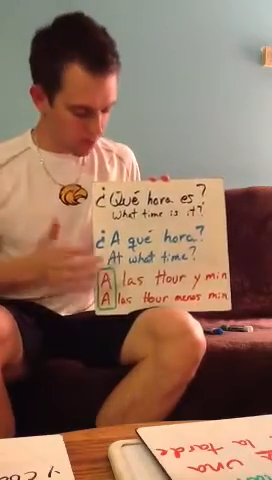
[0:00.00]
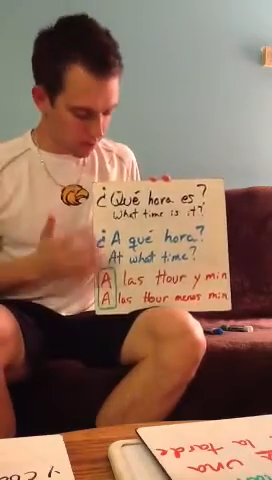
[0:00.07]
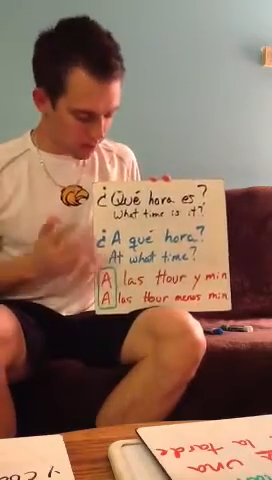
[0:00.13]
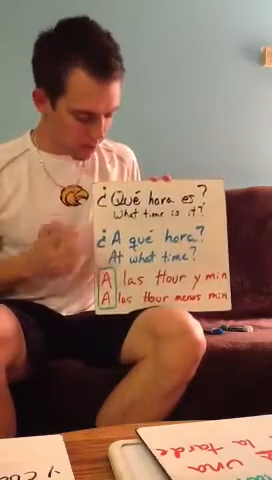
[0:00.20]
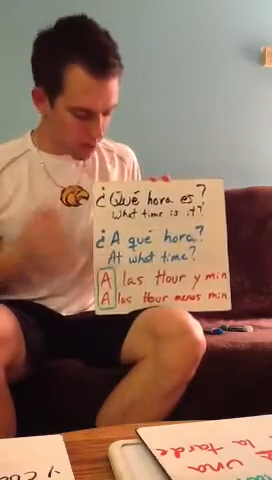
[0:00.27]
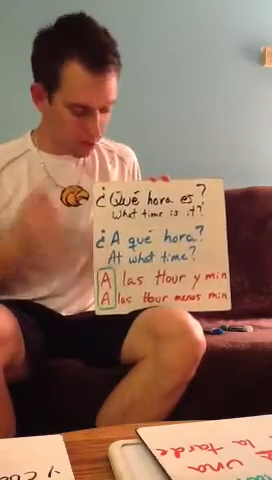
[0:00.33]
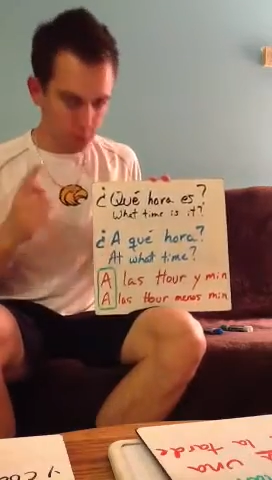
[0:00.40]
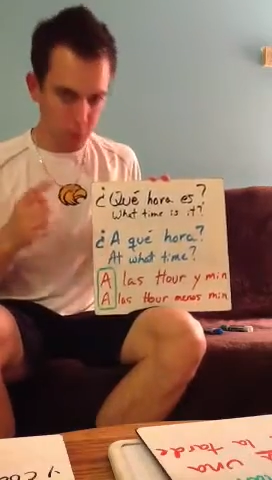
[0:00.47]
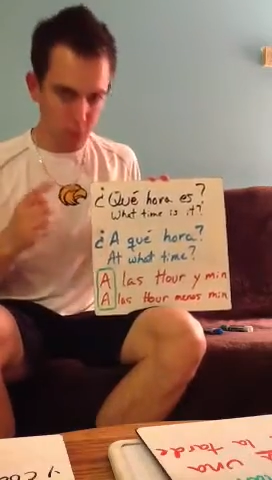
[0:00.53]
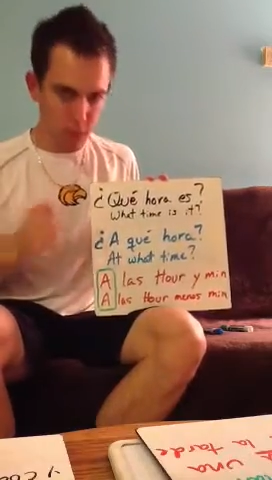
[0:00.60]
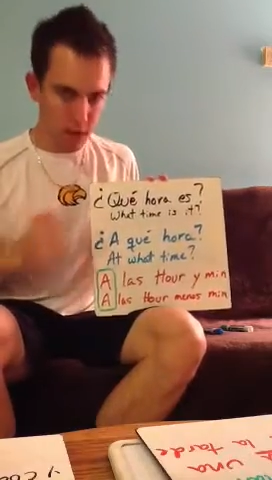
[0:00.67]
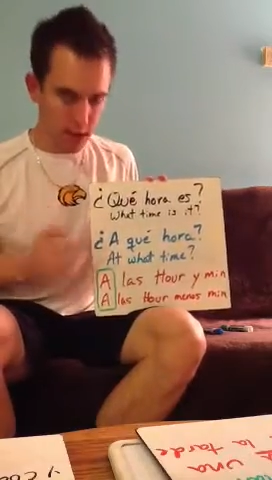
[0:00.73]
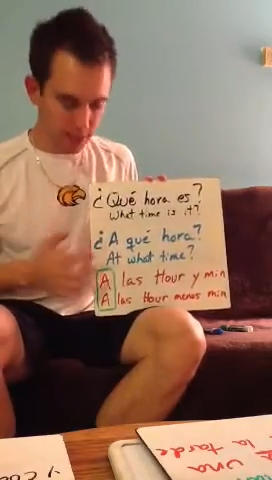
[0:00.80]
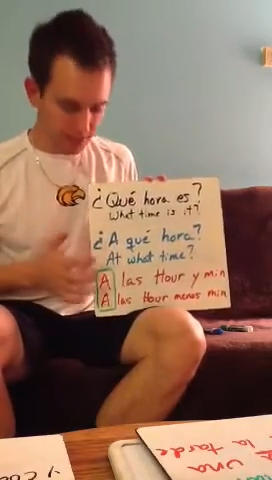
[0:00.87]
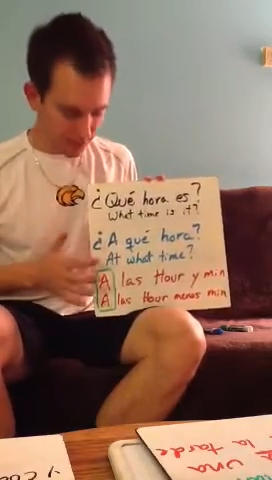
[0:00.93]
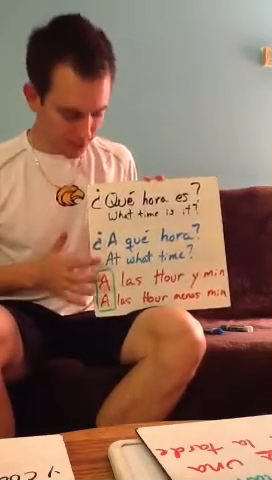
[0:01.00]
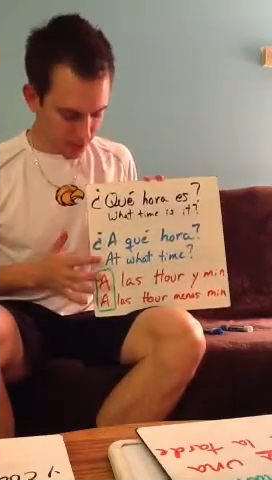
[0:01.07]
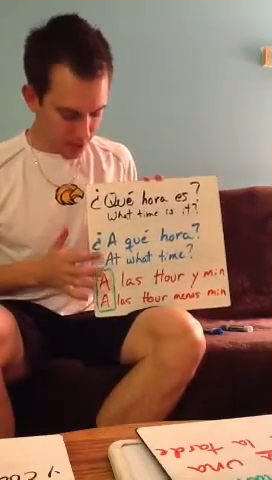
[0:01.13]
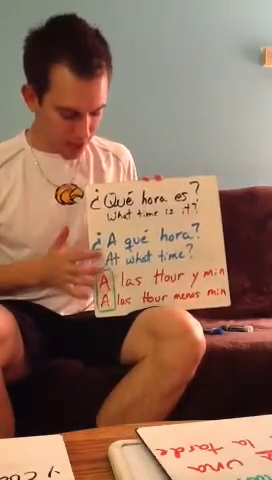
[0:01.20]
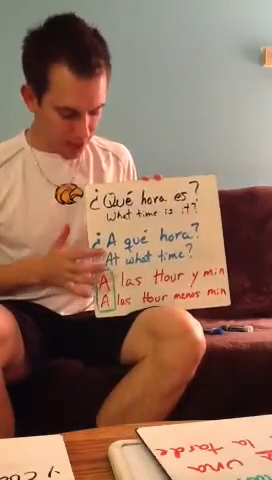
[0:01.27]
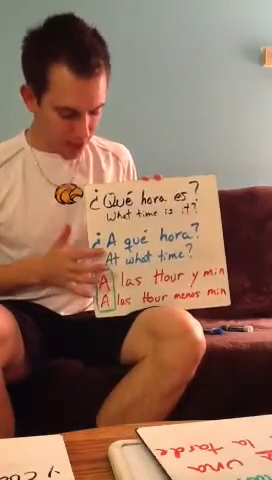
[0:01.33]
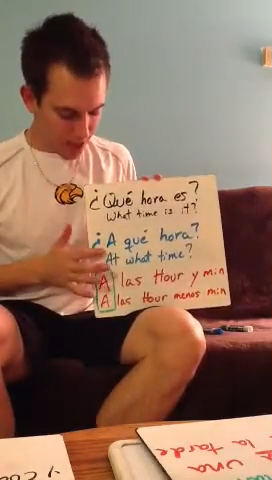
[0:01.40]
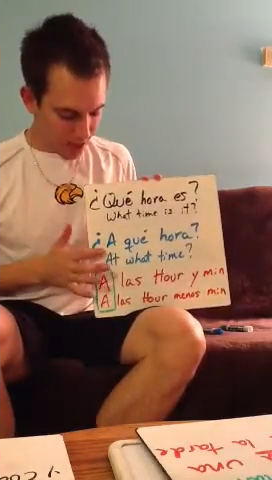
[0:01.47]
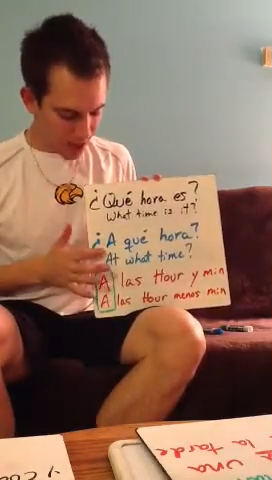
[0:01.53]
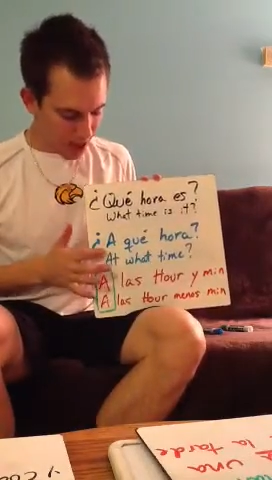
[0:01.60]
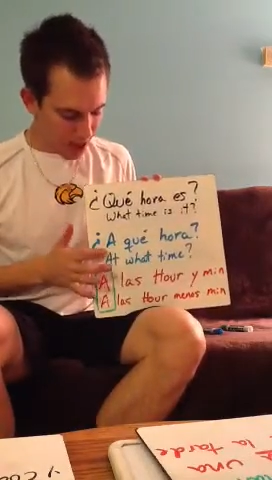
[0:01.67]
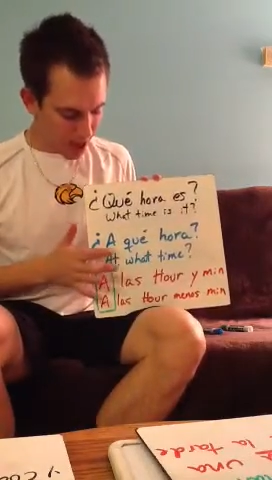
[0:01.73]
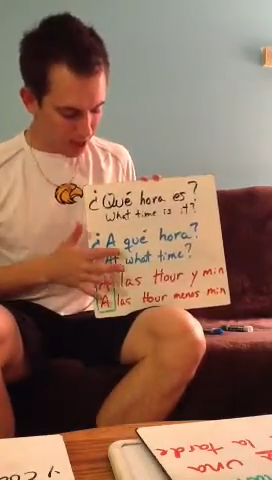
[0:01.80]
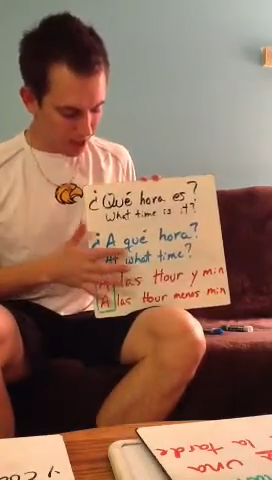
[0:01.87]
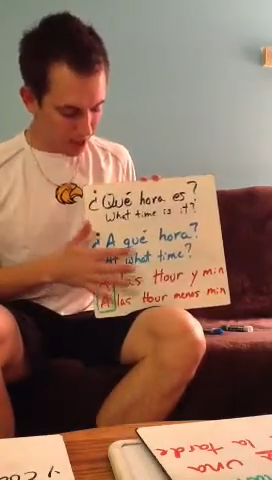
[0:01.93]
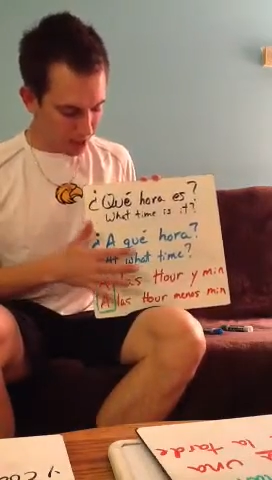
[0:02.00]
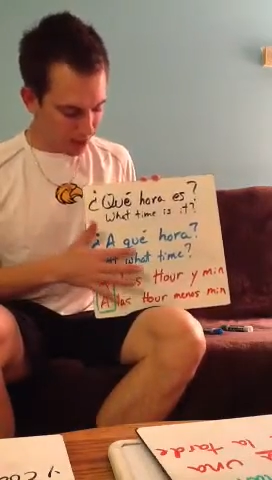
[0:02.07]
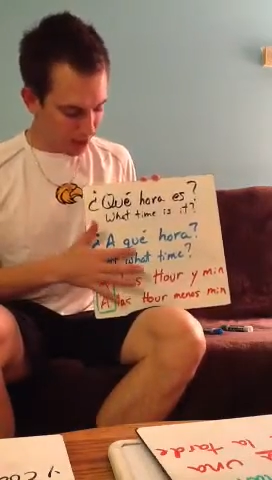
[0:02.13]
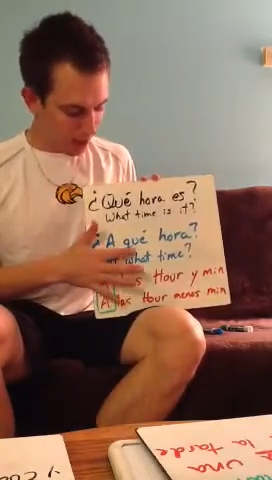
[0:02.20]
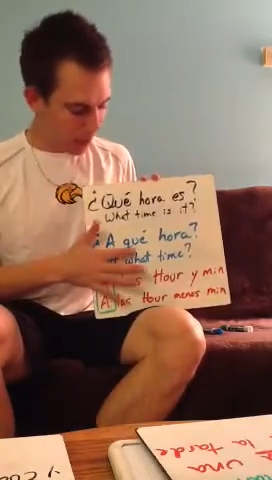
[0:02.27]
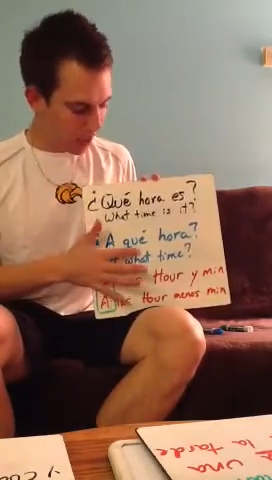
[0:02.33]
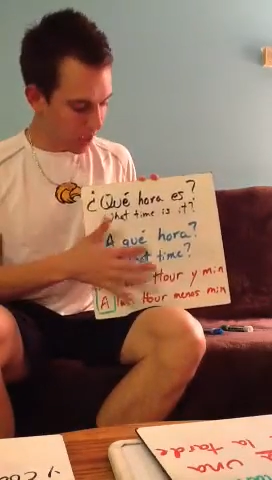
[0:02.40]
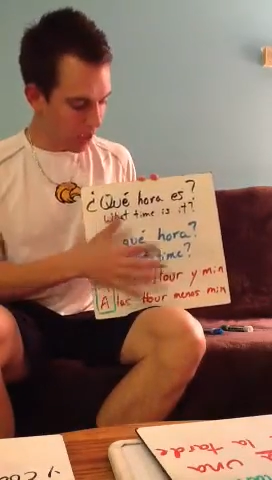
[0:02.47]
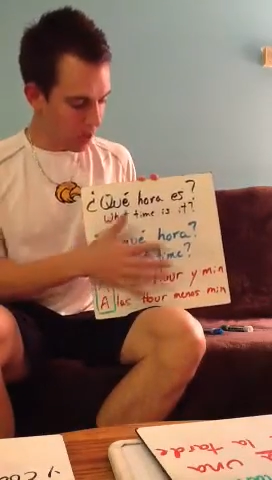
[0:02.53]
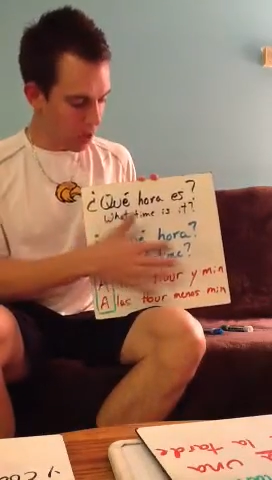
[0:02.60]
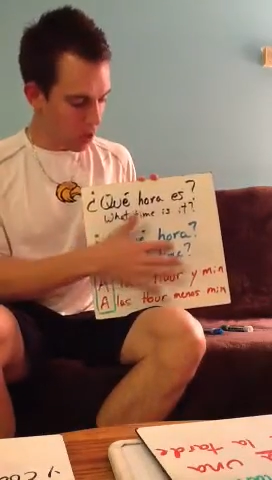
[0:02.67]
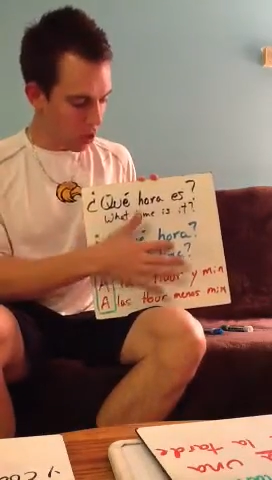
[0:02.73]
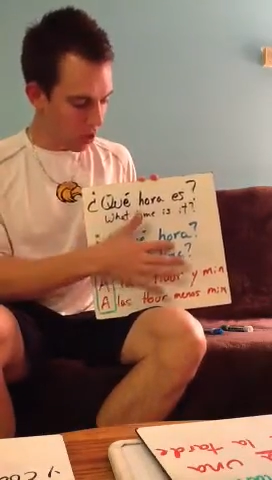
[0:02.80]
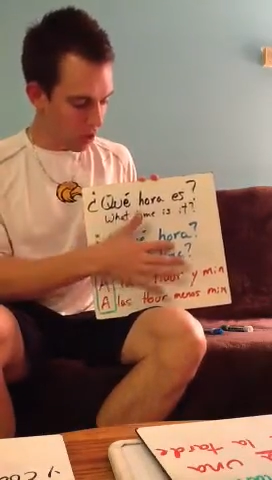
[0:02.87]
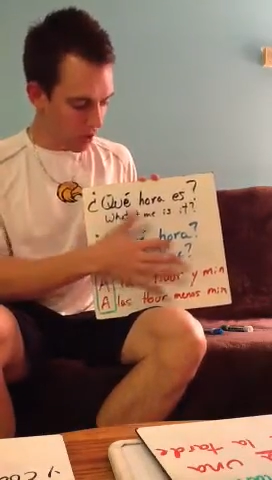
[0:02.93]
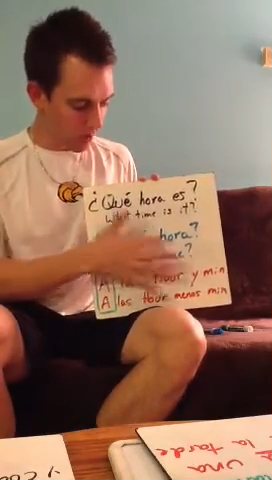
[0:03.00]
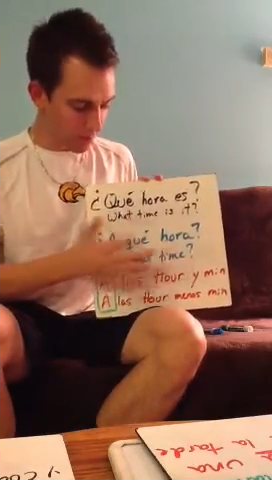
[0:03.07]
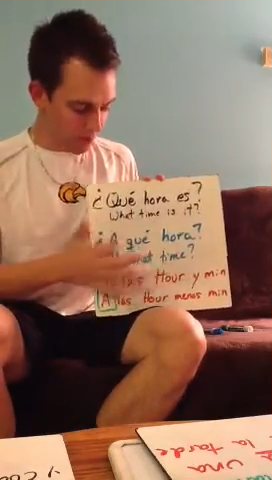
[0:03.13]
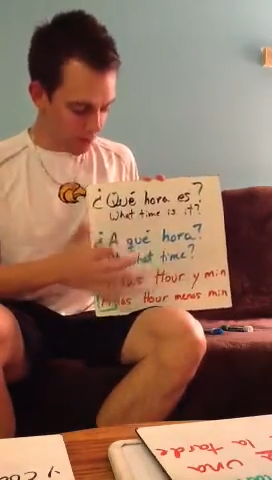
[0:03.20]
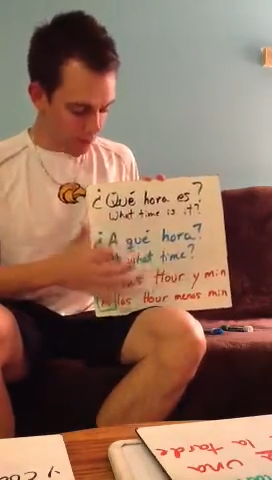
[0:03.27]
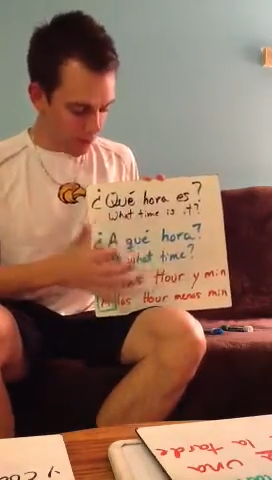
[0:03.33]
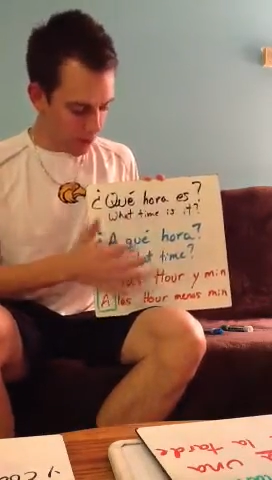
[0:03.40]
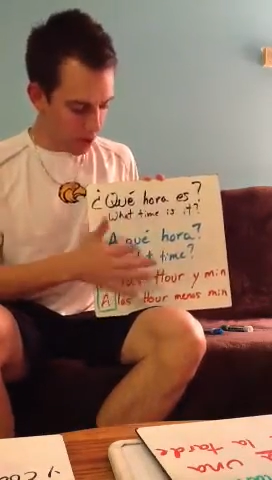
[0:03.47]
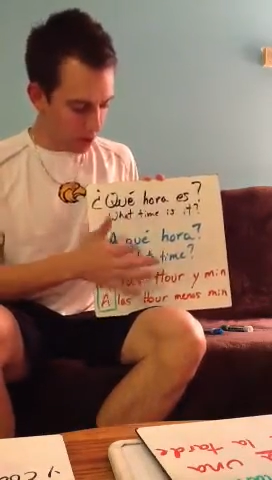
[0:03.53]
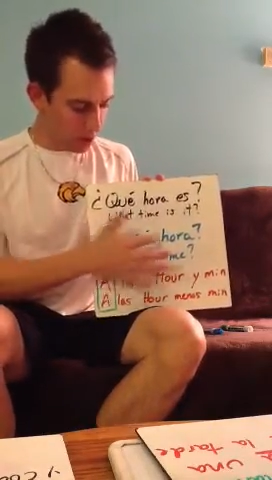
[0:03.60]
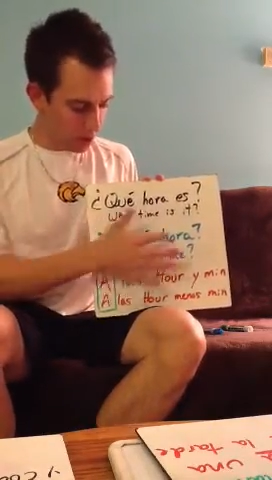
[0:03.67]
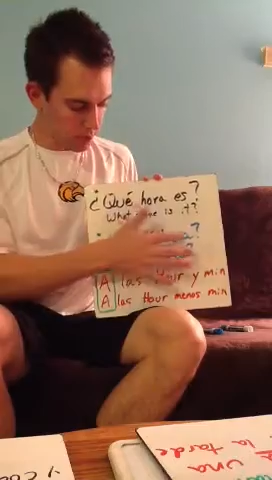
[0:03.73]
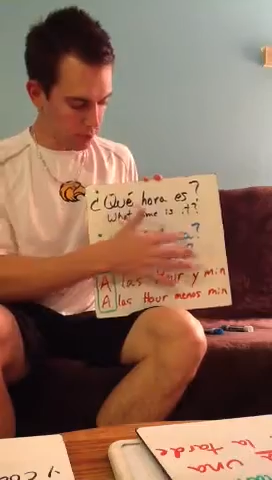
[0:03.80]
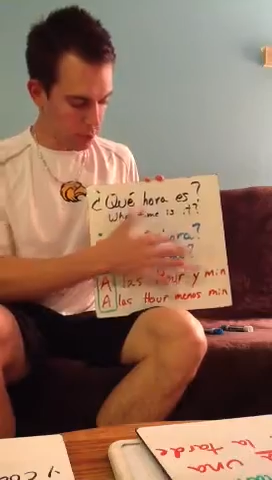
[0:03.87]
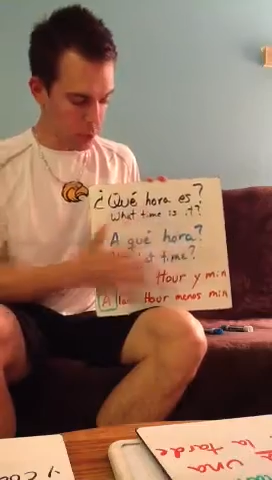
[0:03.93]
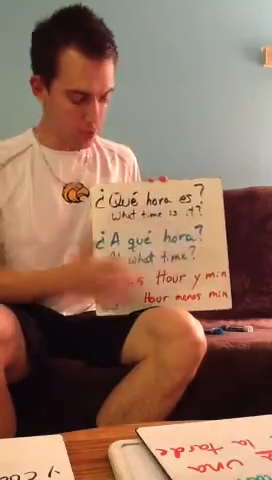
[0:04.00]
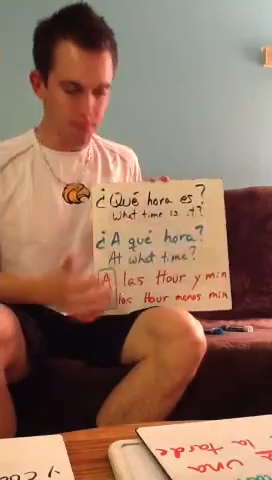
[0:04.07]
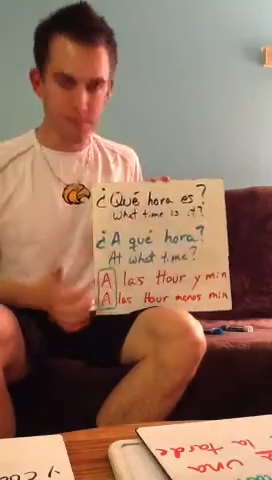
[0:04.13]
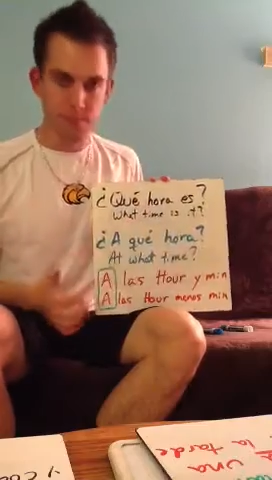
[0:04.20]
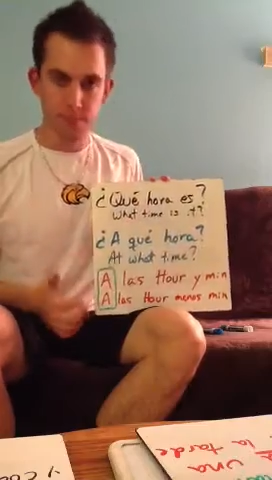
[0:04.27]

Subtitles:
That's when we ask, ¿A qué hora? At what time?